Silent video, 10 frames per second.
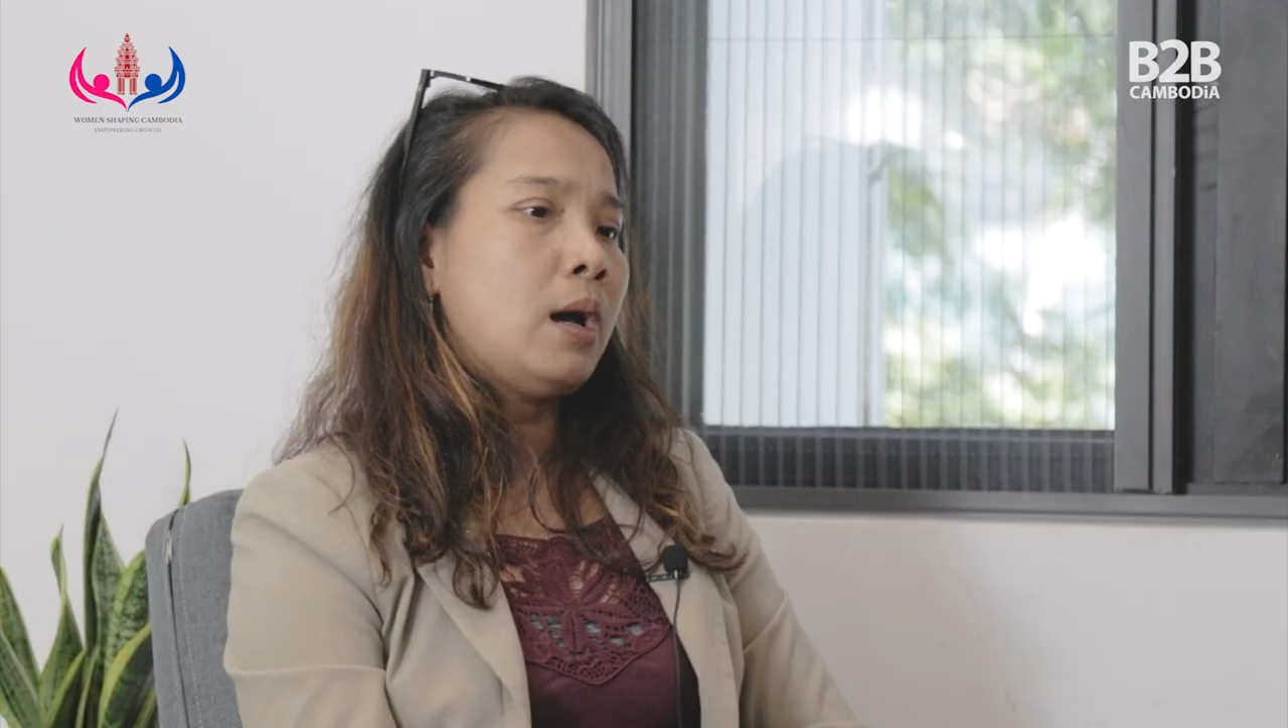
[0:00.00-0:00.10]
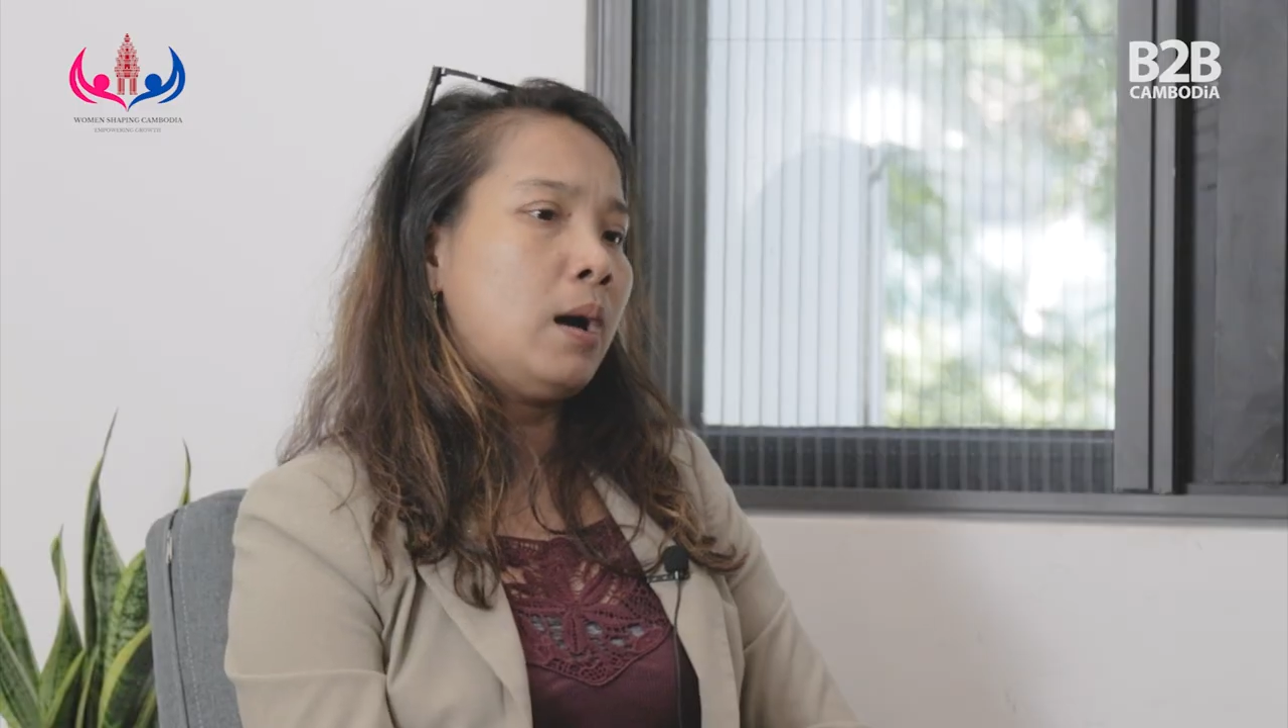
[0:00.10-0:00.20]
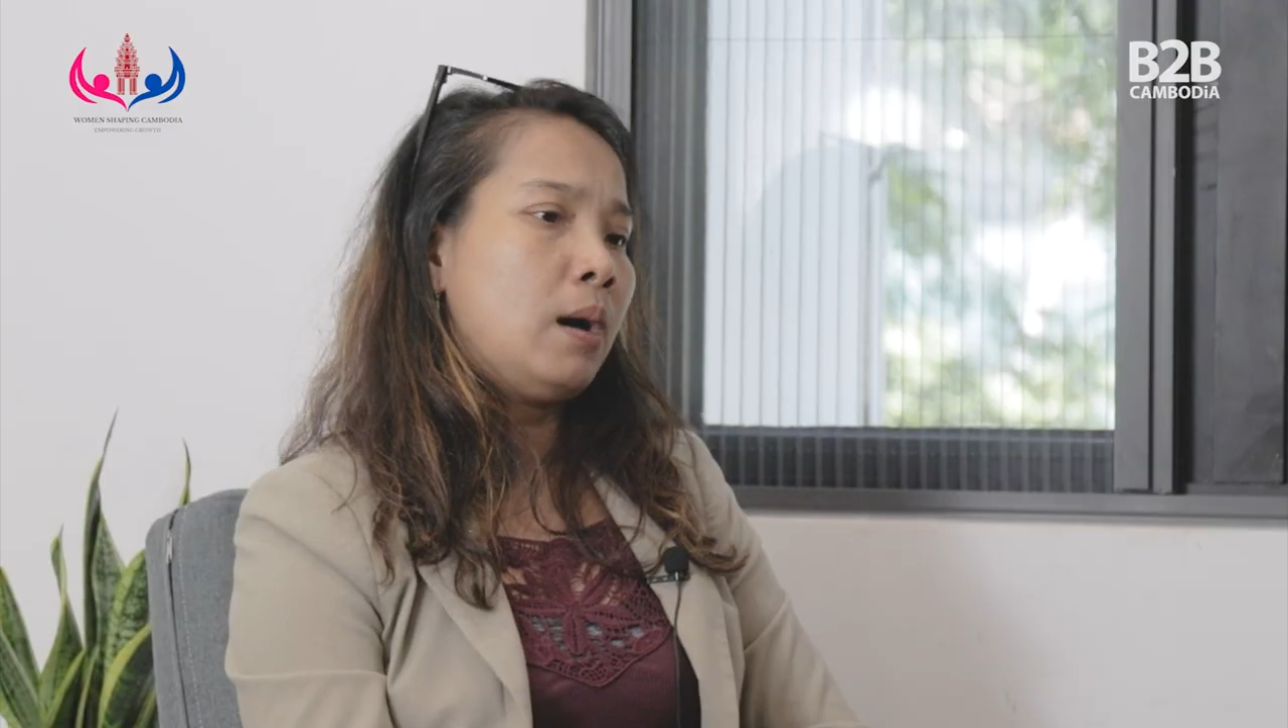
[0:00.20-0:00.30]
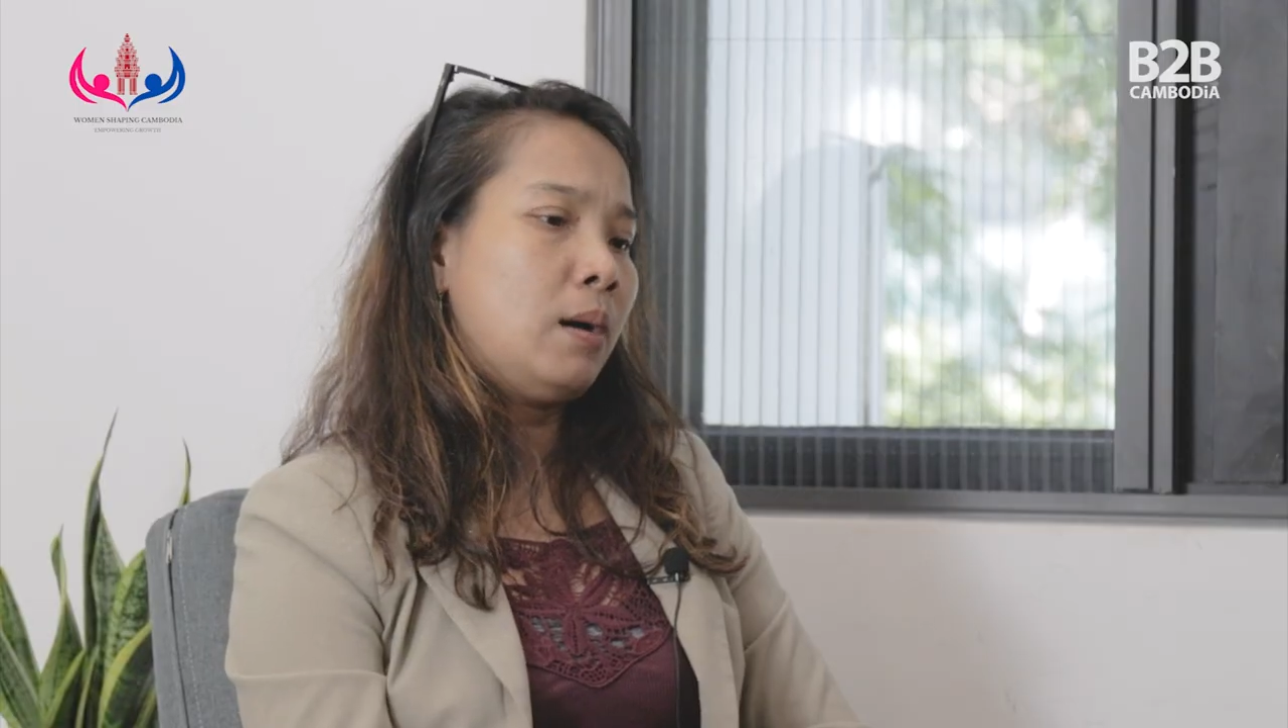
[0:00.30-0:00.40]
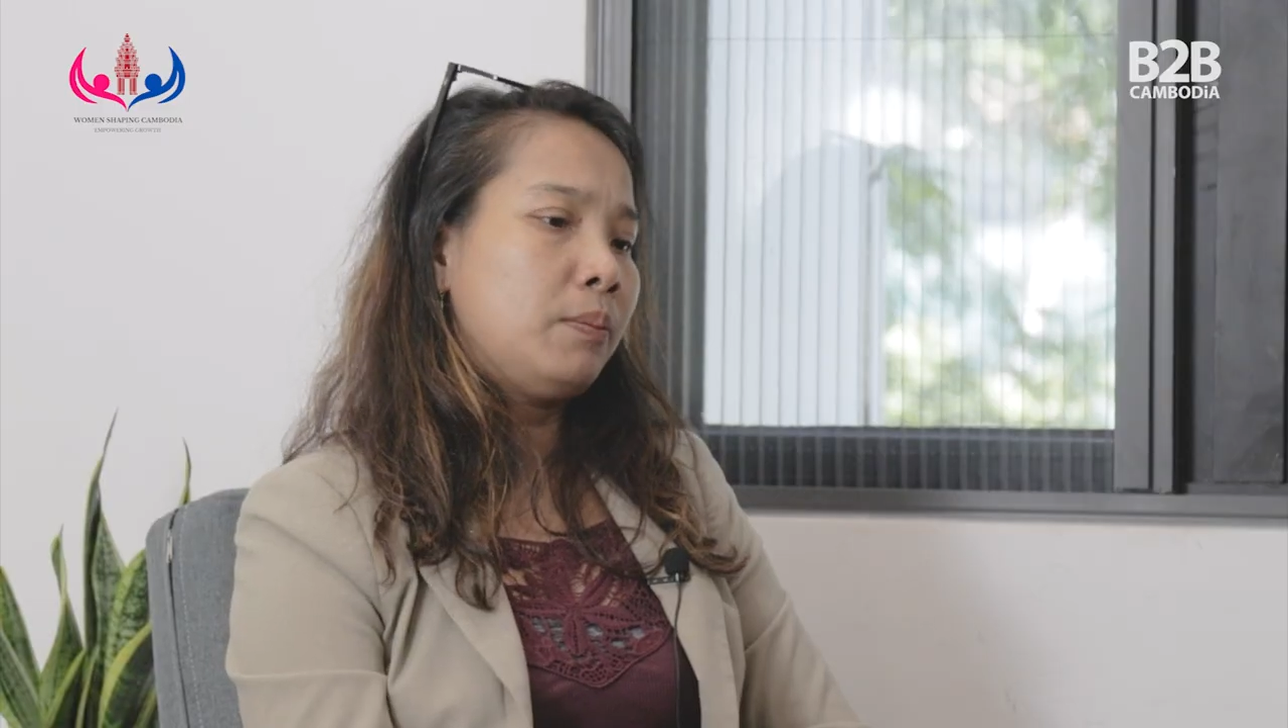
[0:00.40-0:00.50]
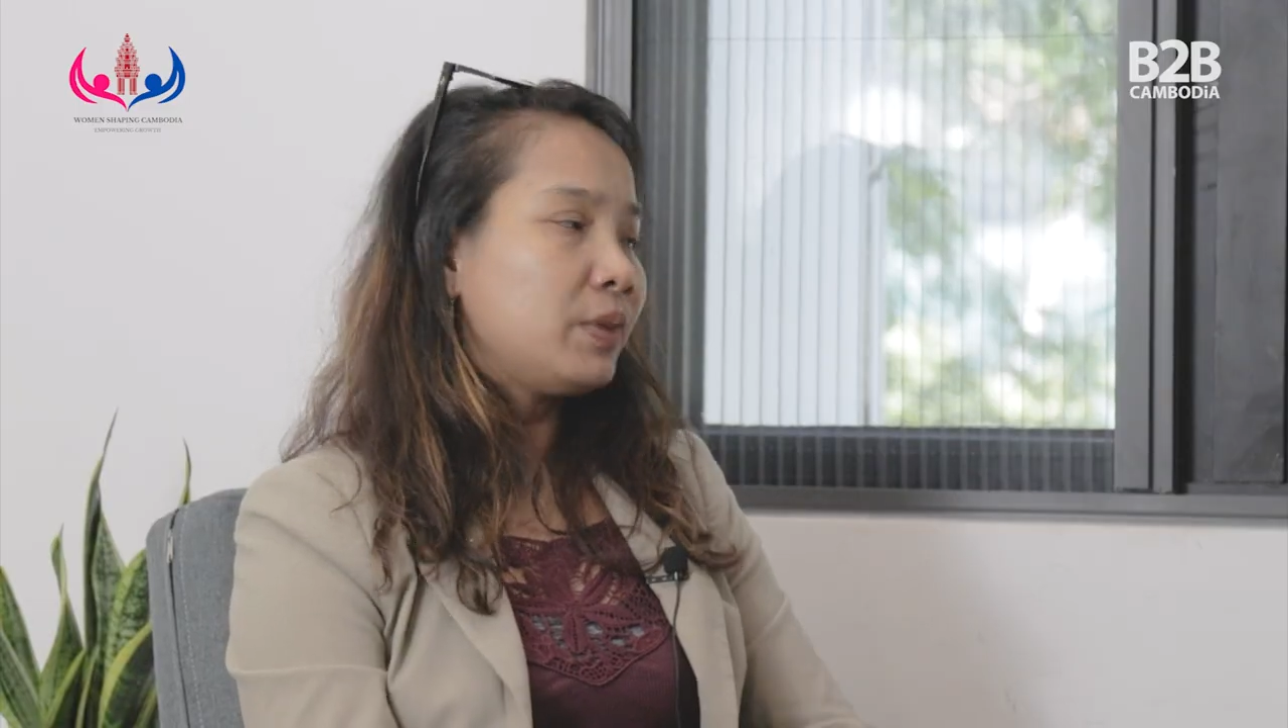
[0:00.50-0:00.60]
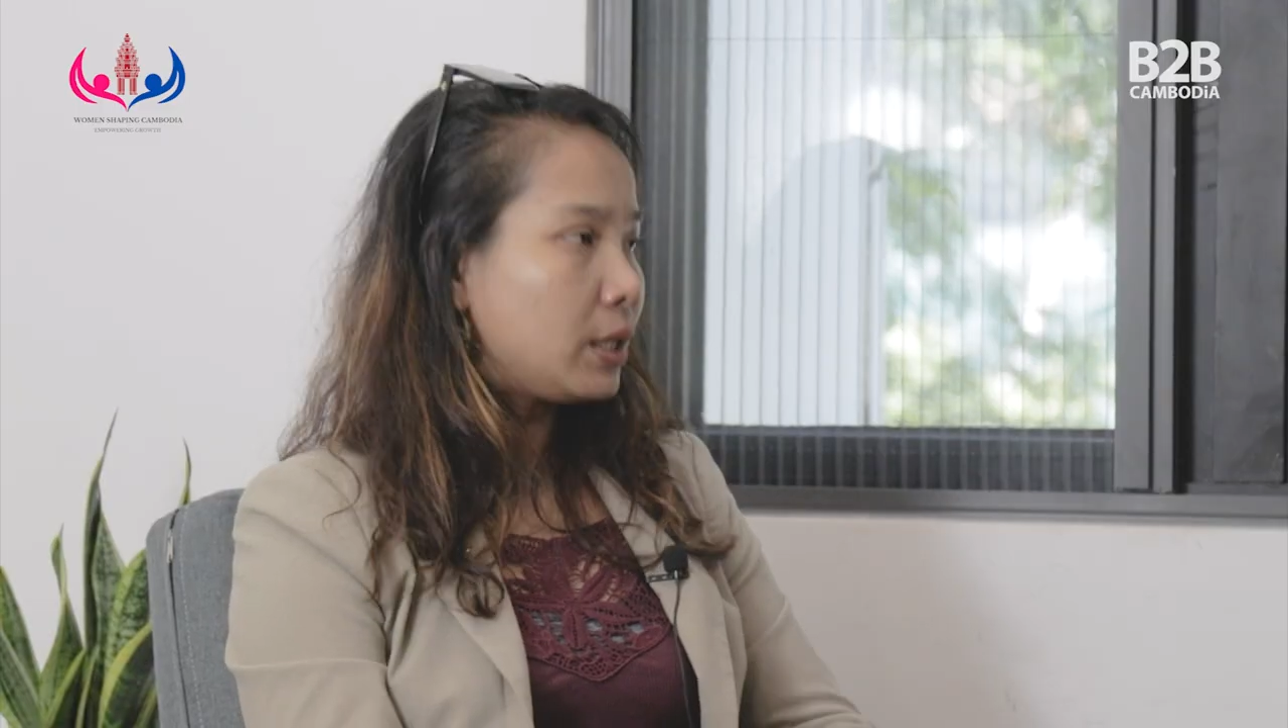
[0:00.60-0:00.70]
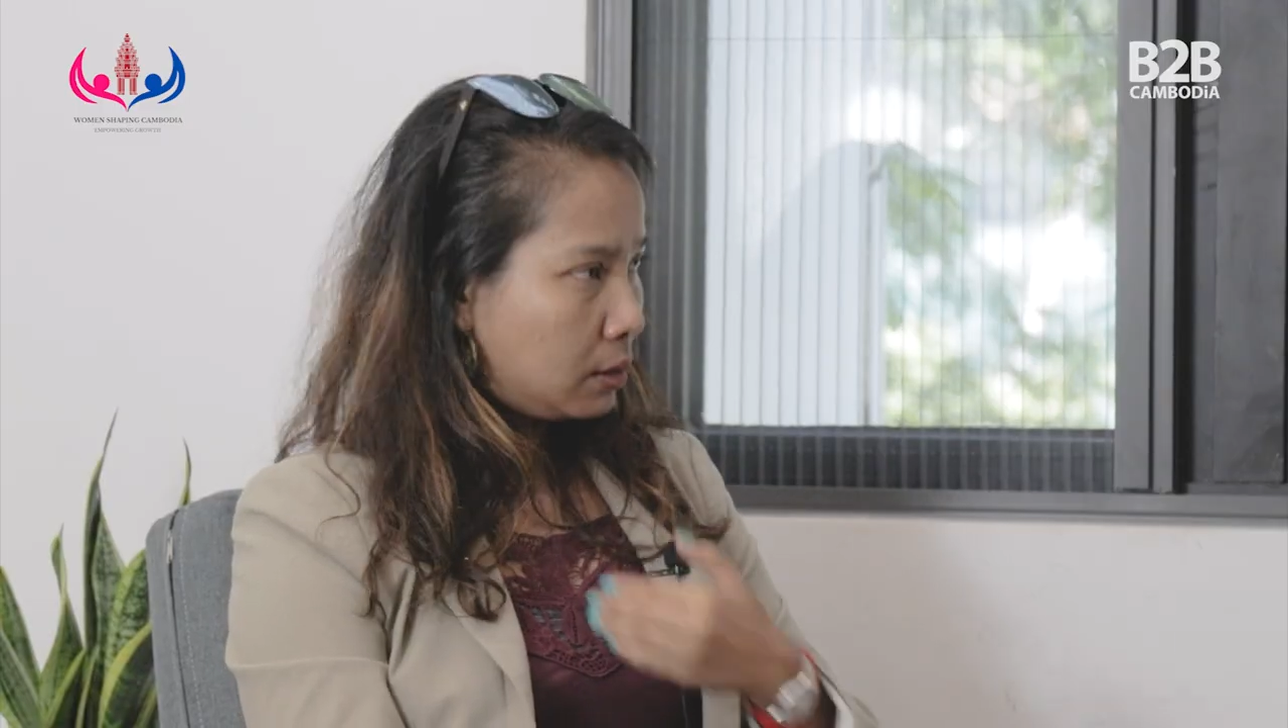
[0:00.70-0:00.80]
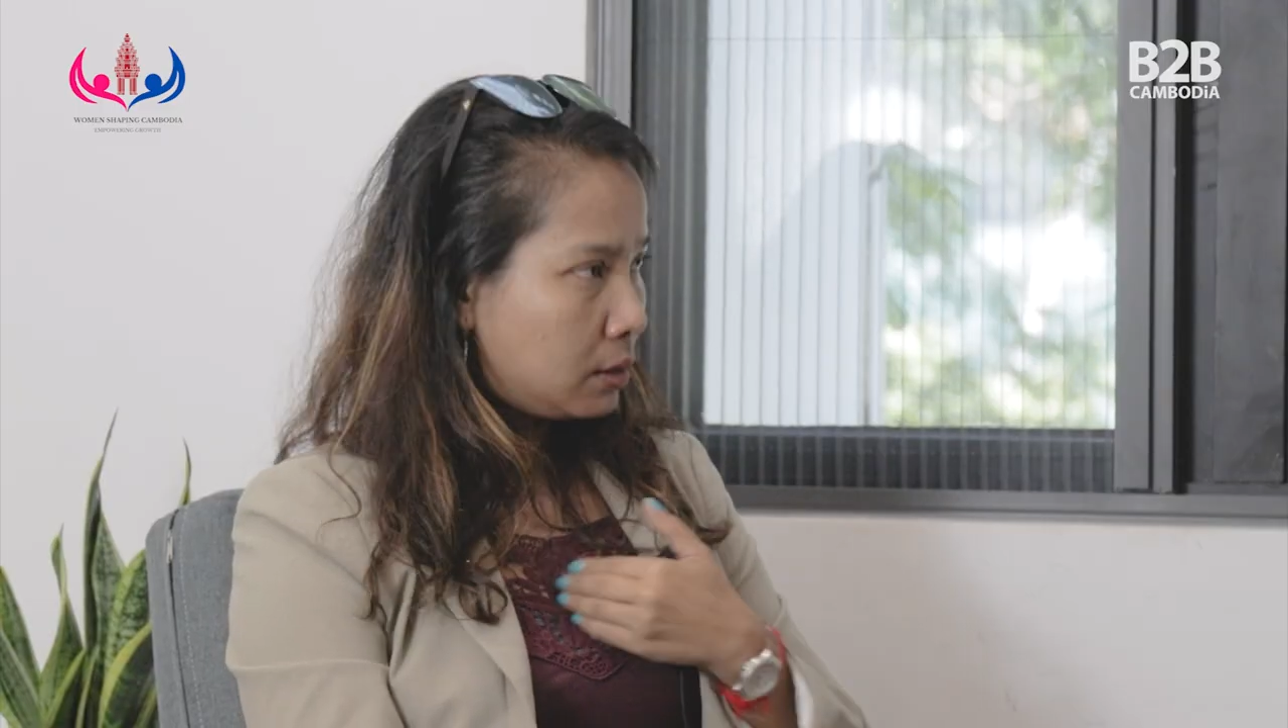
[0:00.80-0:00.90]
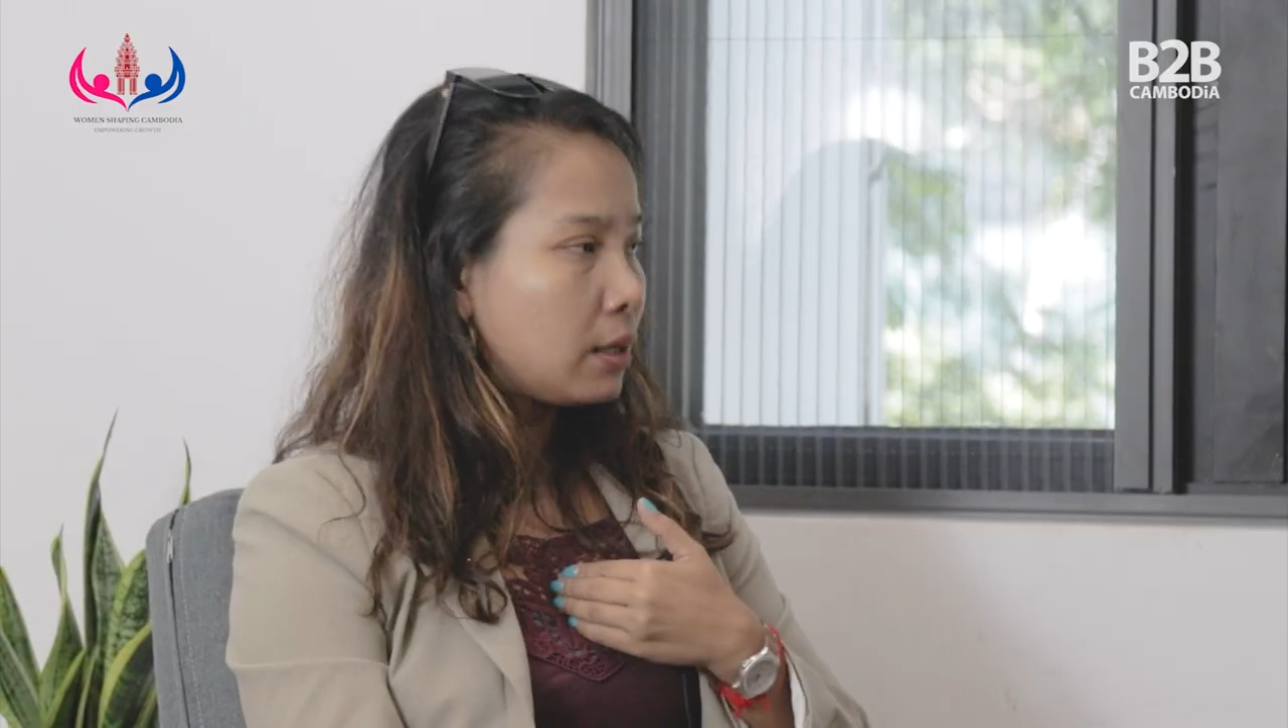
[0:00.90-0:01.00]
Um,
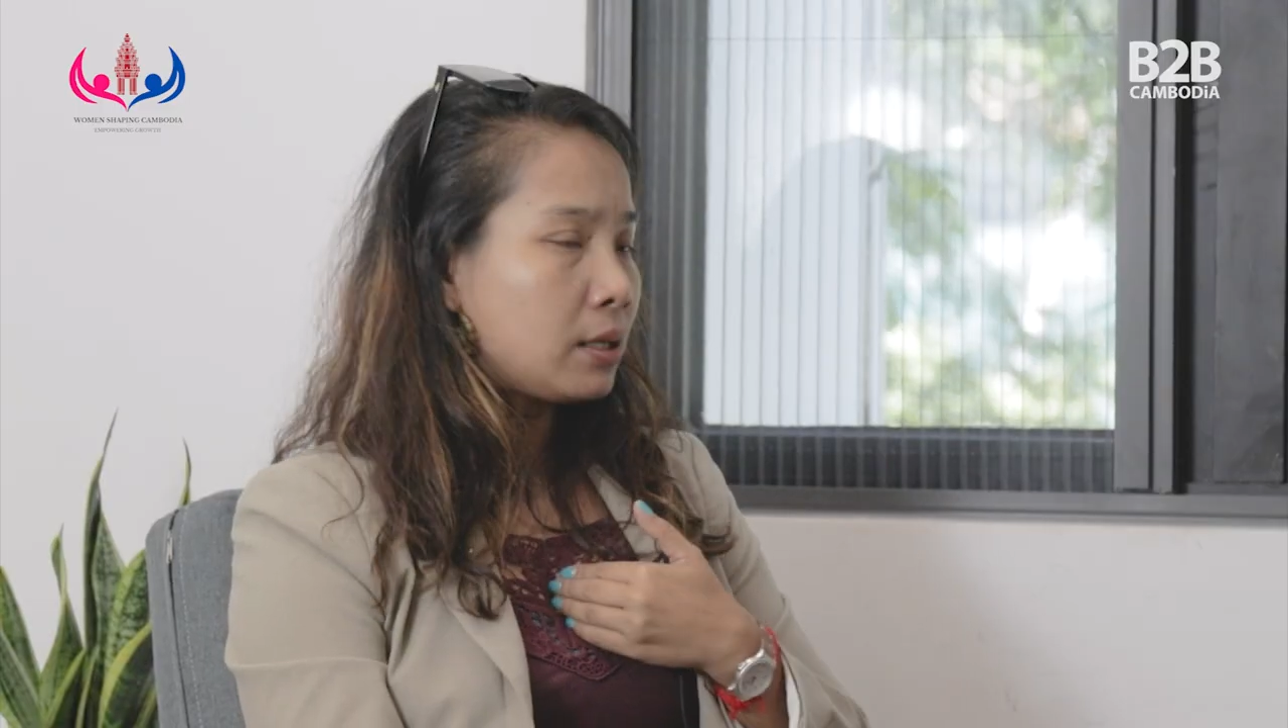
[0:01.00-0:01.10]
that's